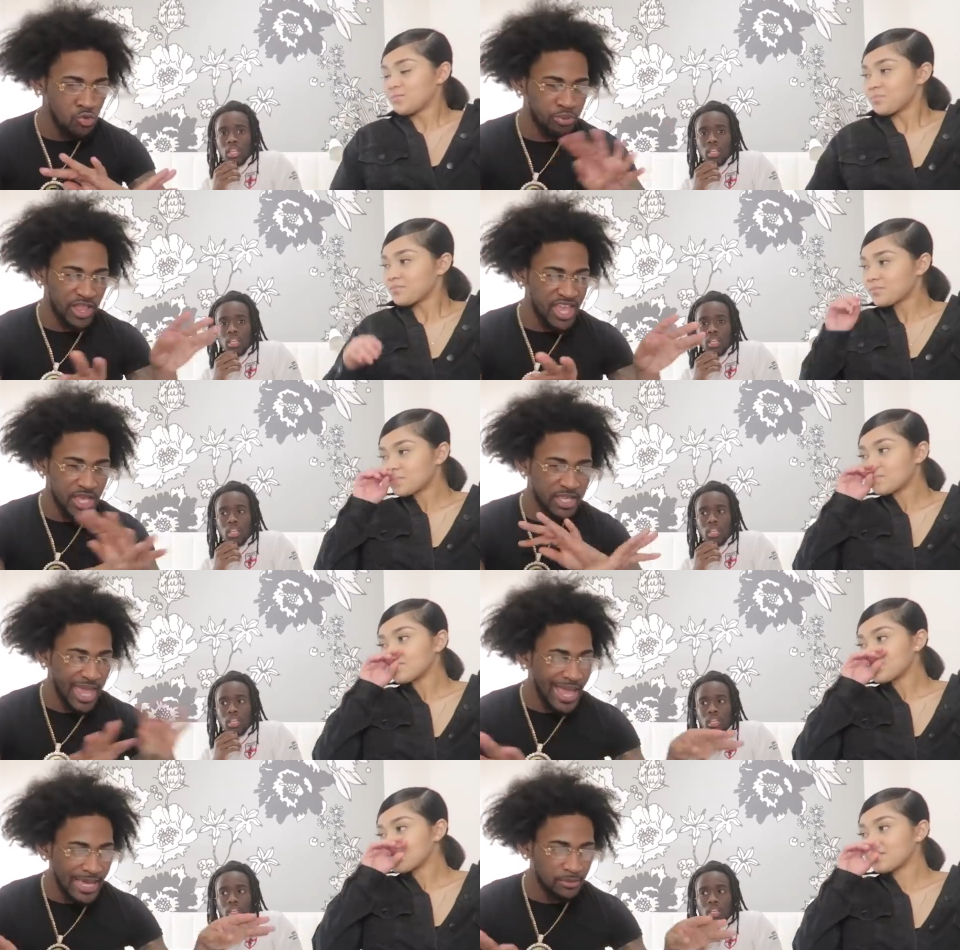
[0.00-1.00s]
Speaker 1: you playing
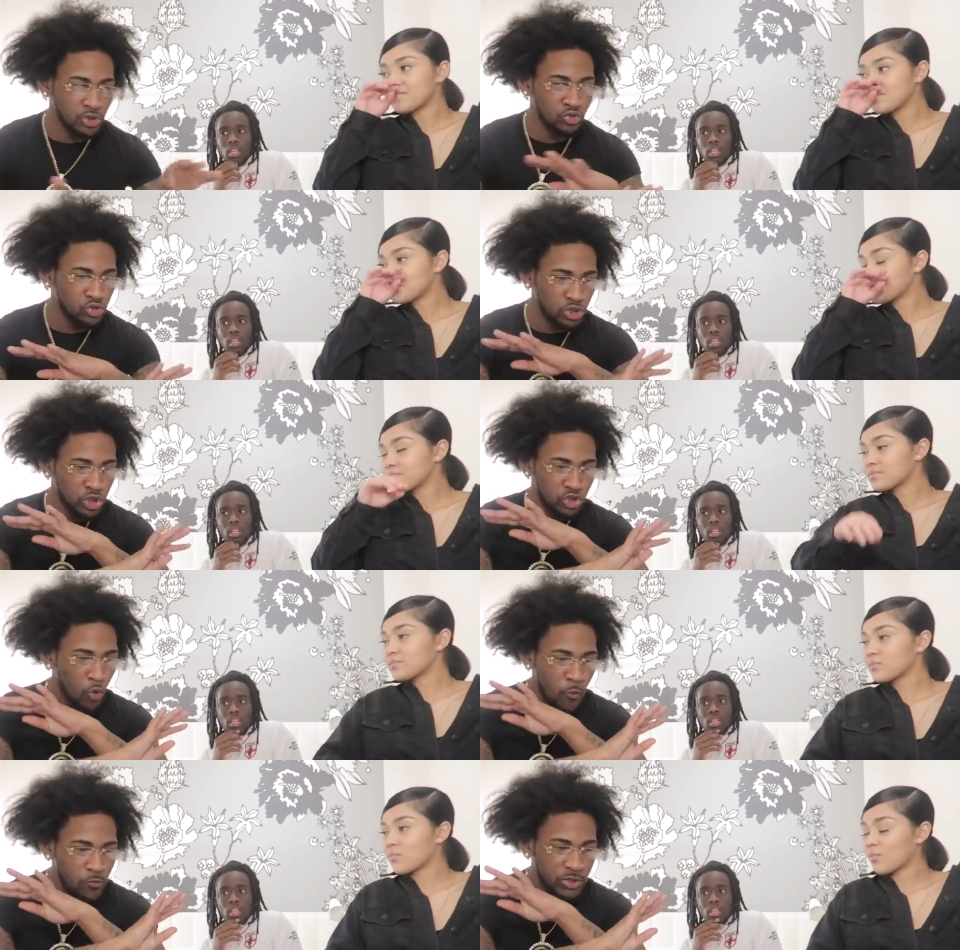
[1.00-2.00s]
games? There's
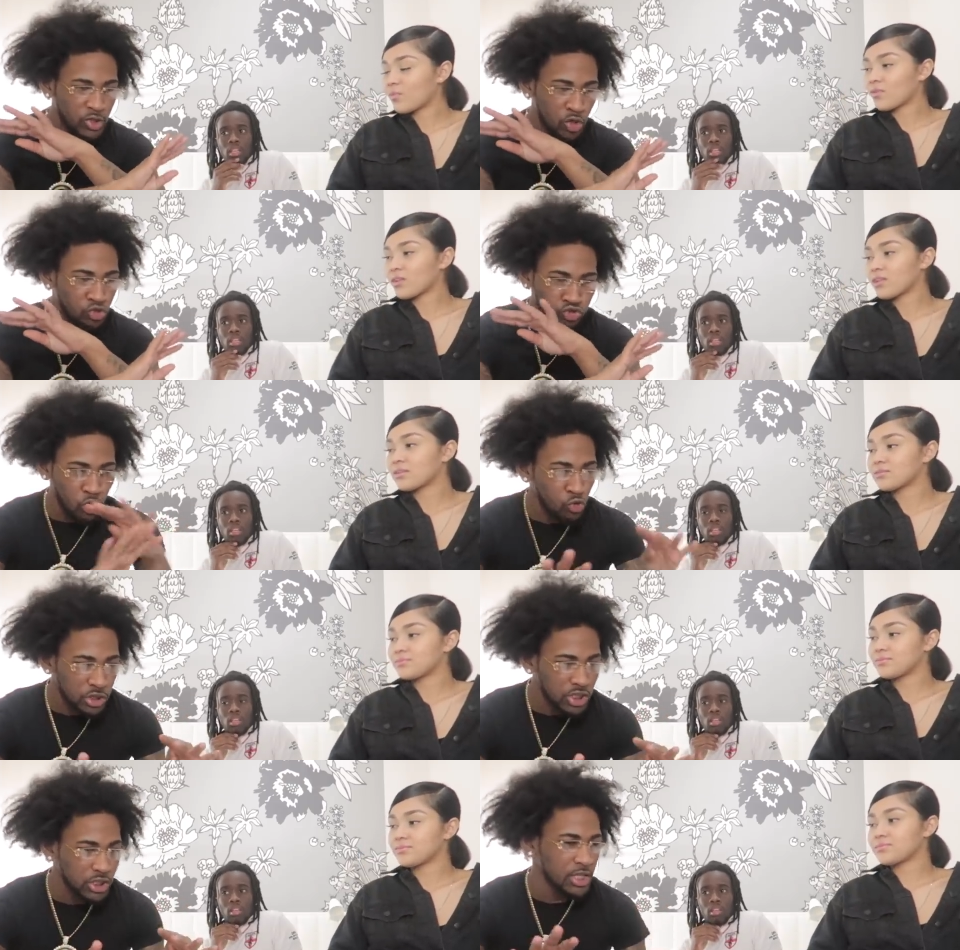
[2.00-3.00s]
no
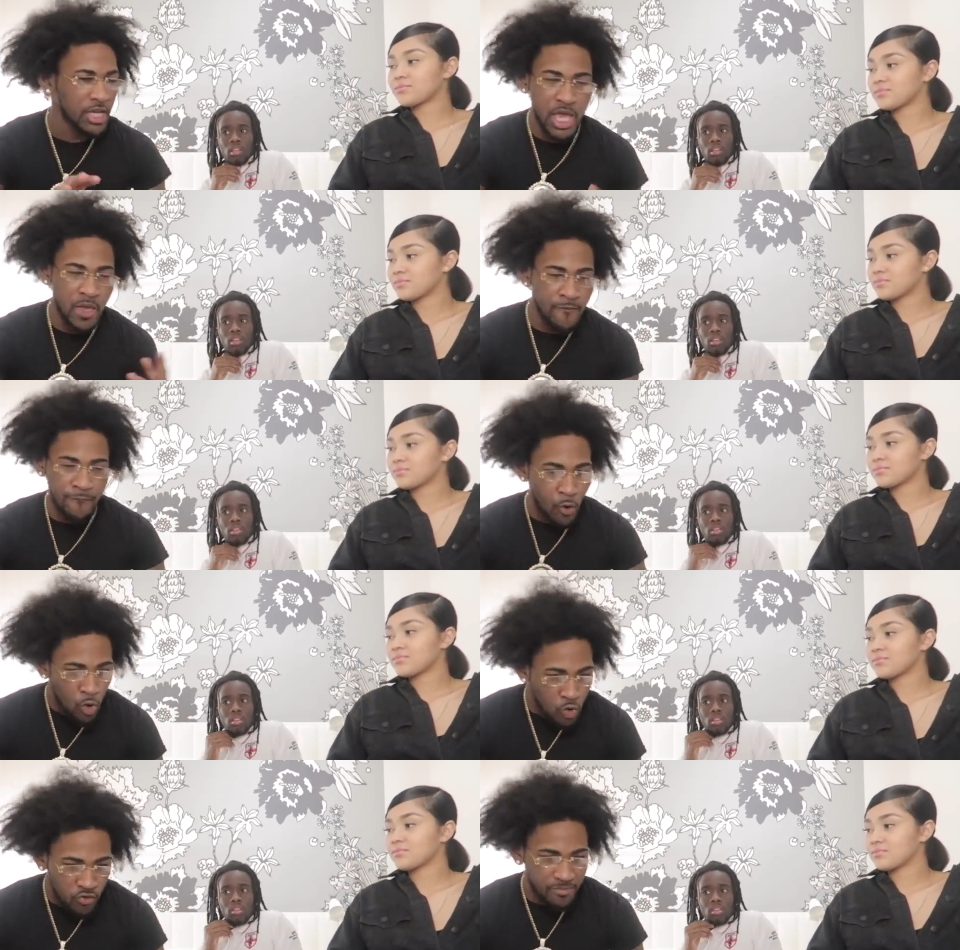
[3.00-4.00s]
controller
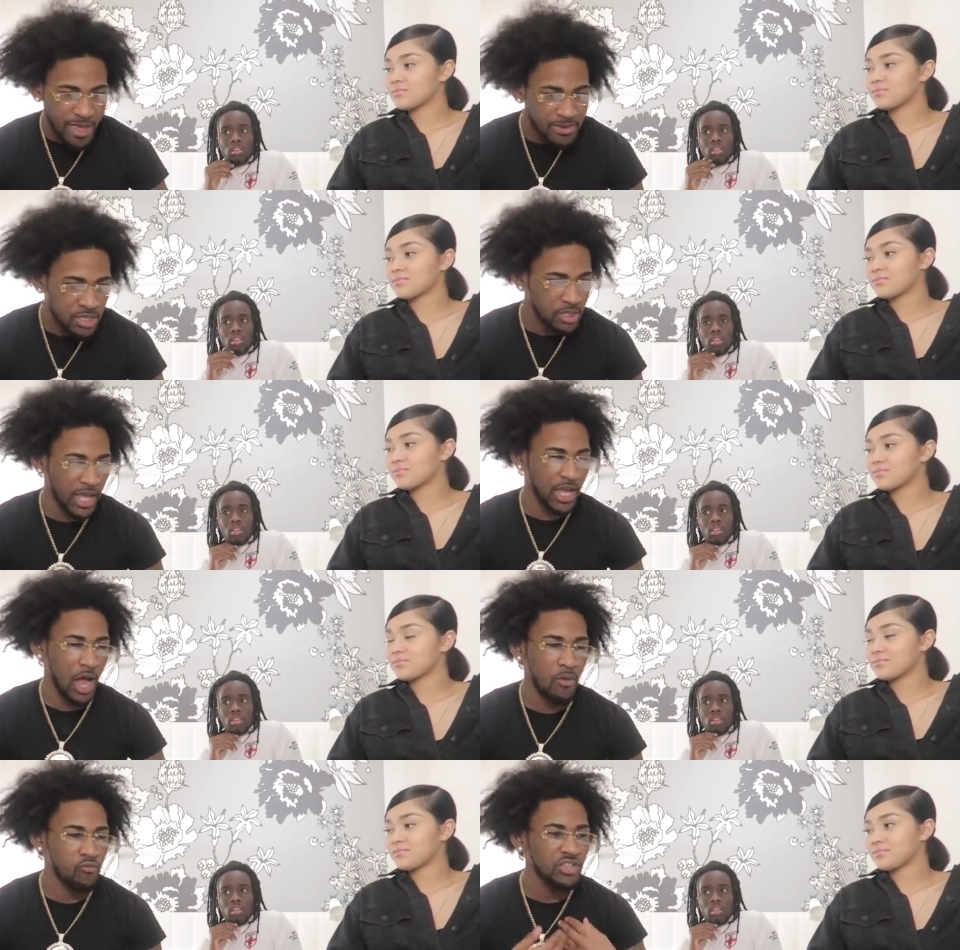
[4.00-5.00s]
involved, baby. Like
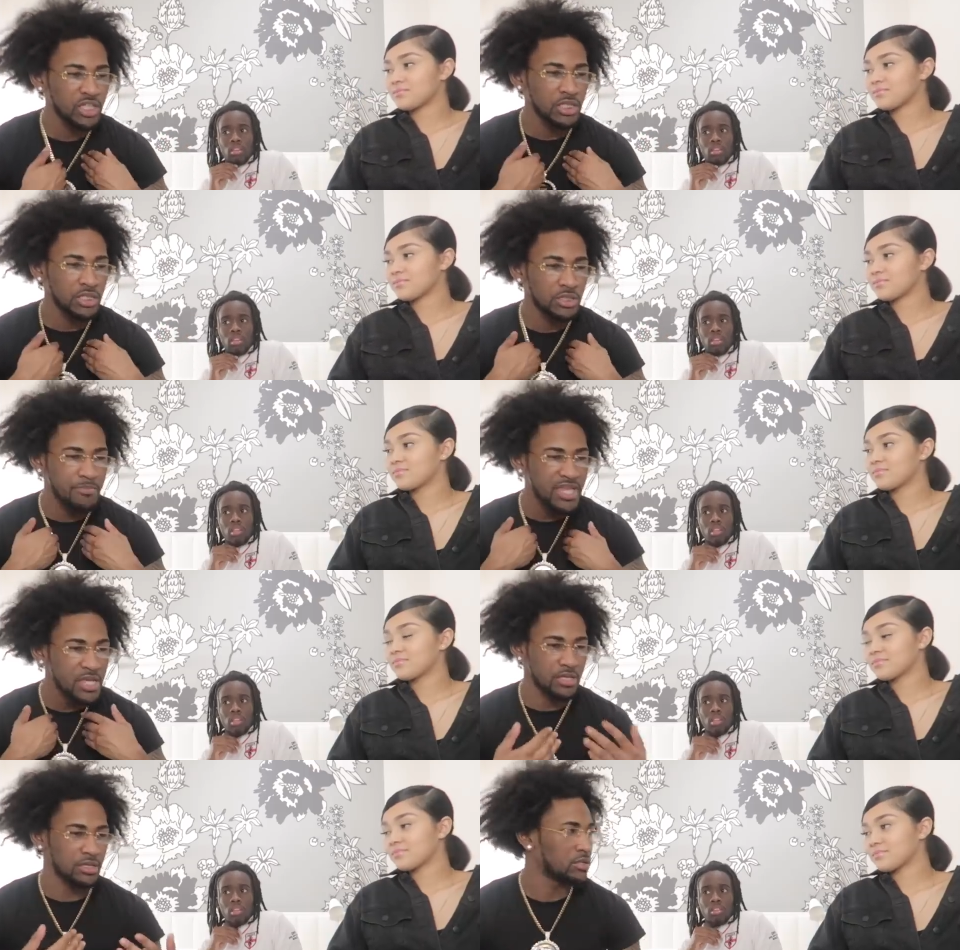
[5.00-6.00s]
I'm really me